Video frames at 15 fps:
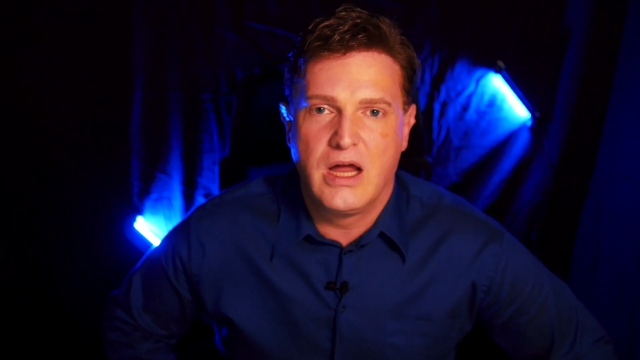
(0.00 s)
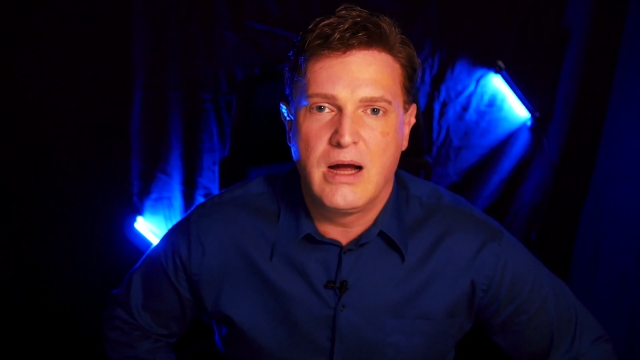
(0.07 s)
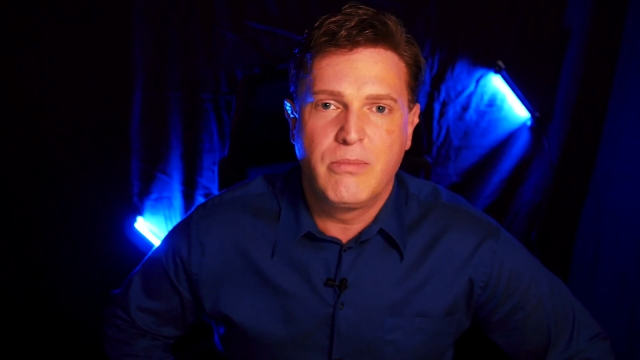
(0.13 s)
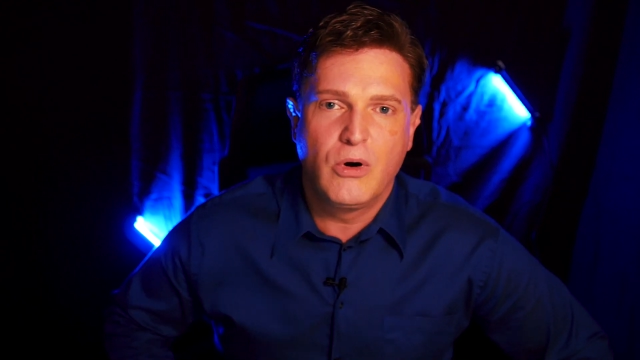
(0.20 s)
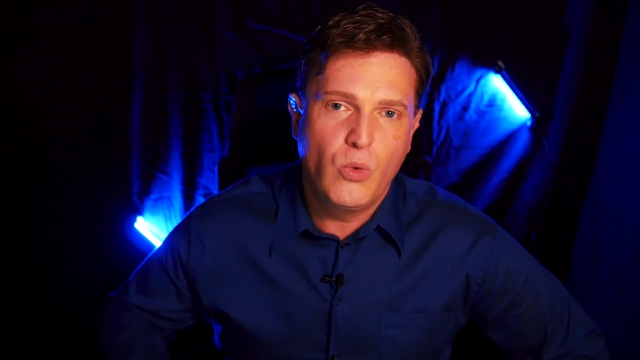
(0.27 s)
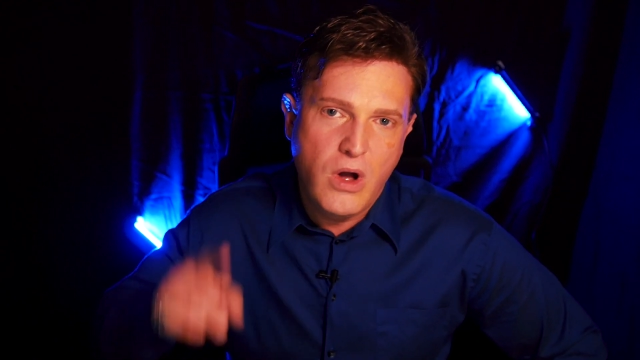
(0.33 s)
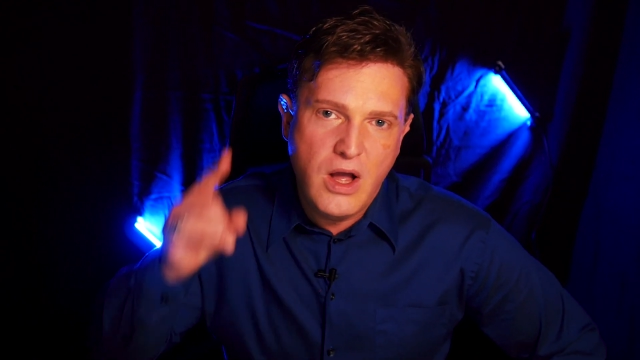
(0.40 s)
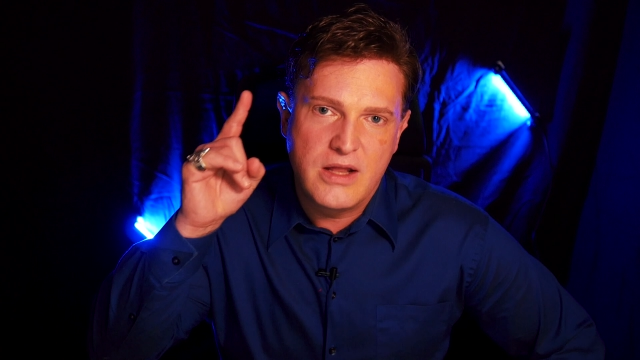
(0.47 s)

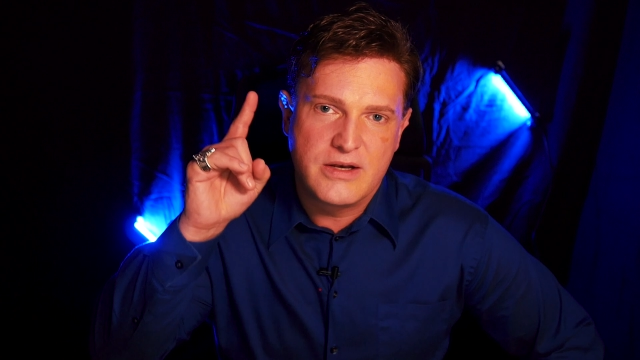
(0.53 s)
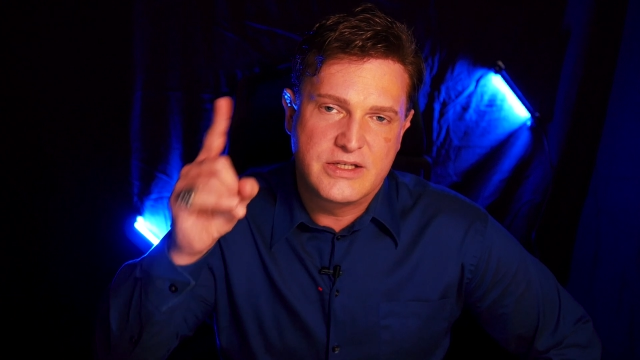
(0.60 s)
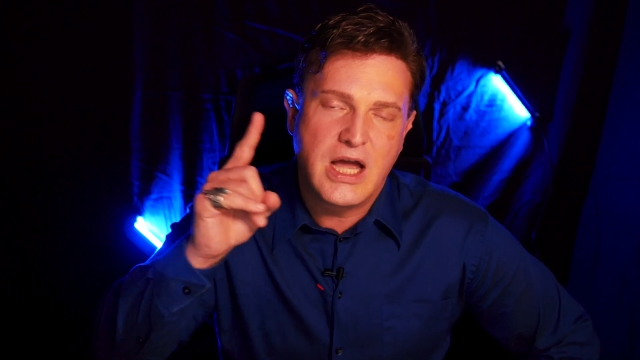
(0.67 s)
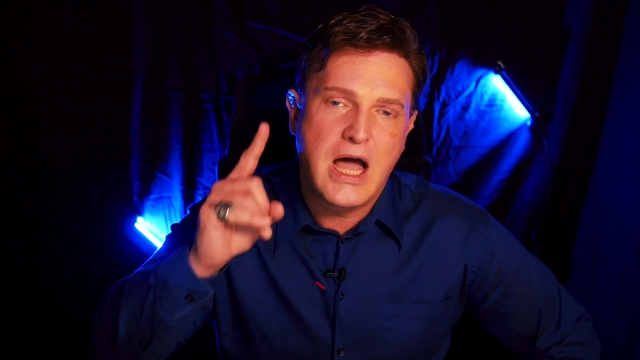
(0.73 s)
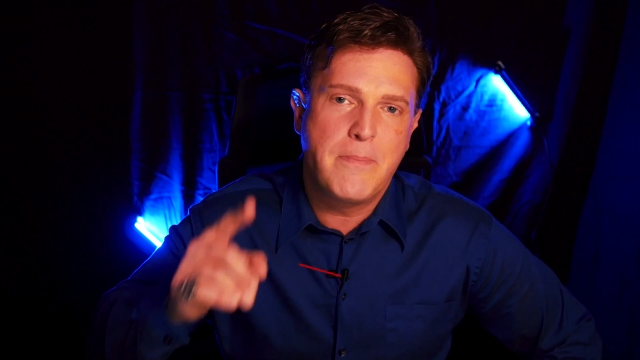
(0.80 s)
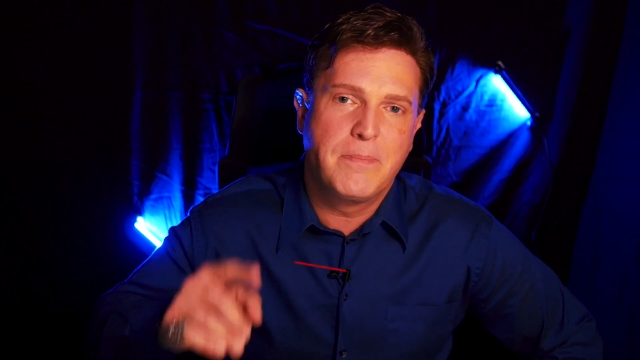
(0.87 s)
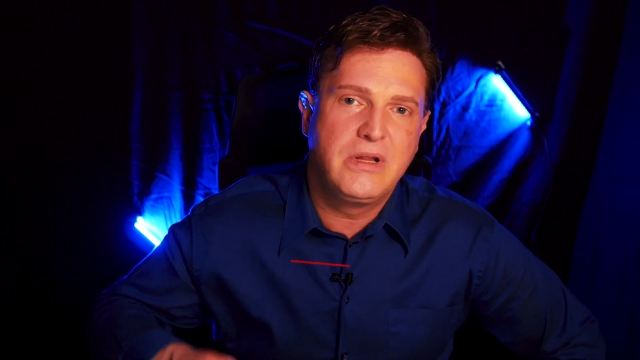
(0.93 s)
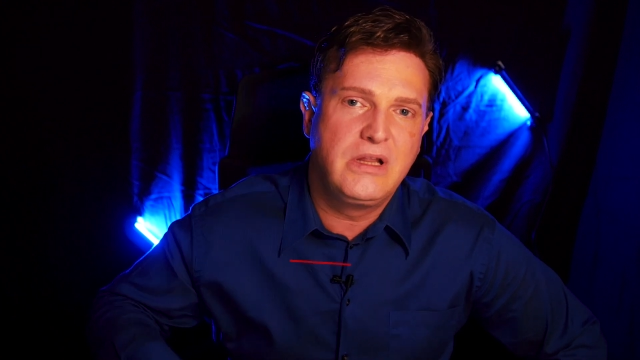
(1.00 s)
Number 1,
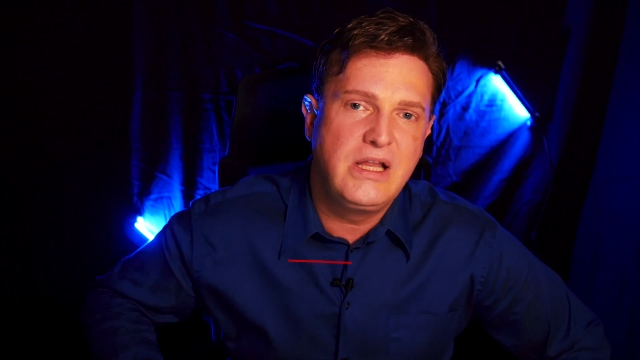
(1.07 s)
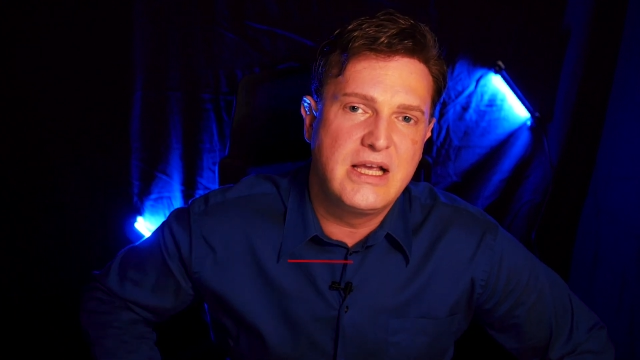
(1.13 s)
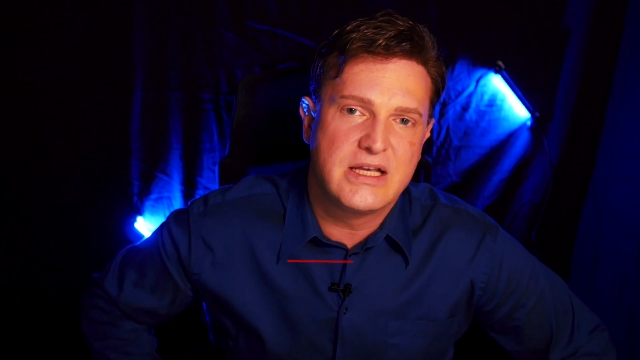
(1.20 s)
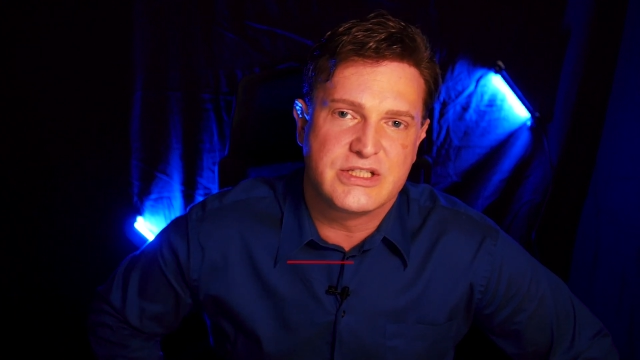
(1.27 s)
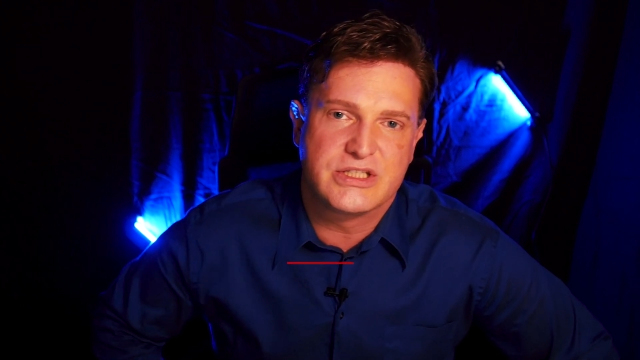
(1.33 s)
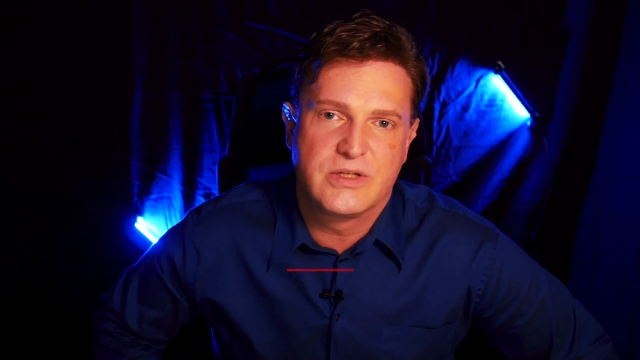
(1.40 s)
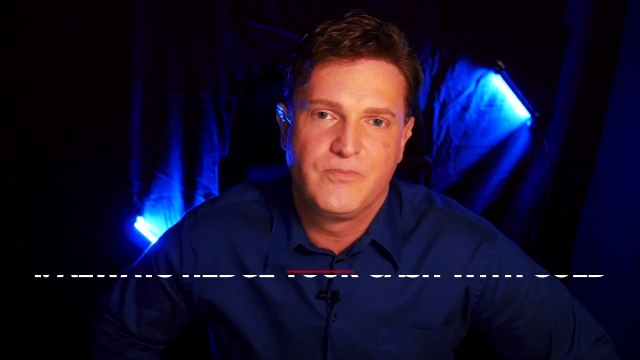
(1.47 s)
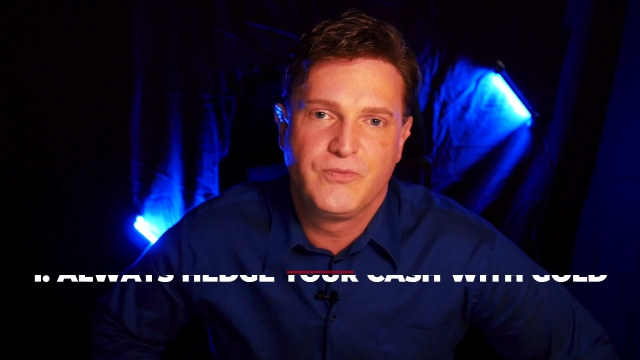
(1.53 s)
top of the
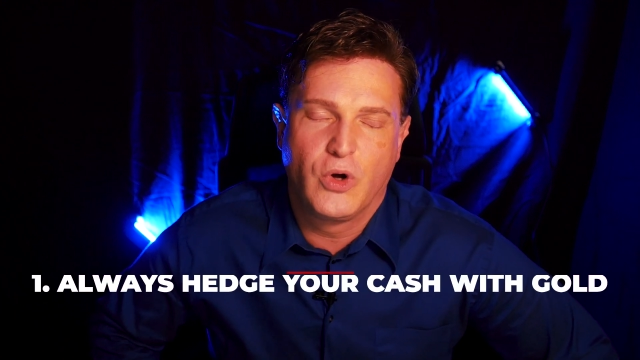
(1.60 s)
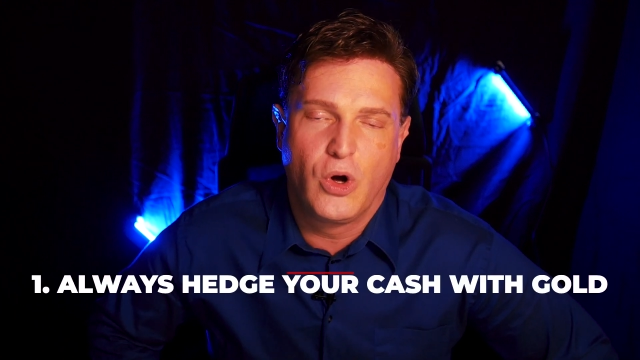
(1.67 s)
list.